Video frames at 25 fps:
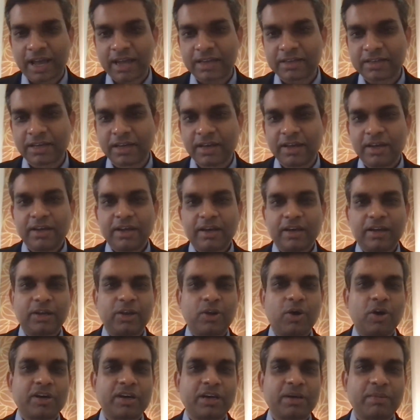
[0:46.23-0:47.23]
at
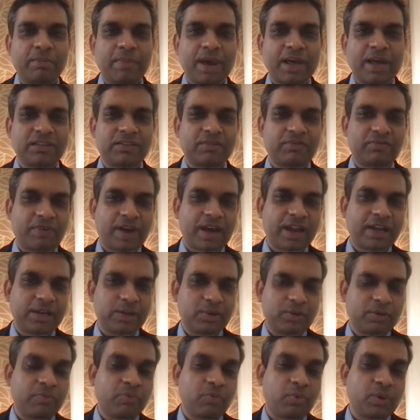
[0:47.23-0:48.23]
unlocking massive
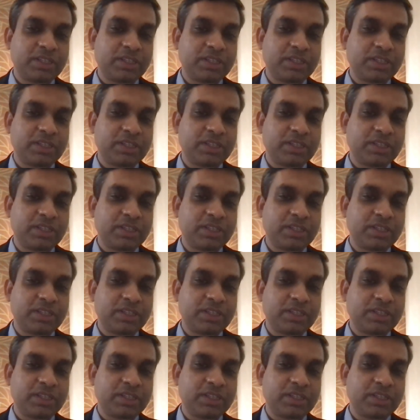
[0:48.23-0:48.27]
value.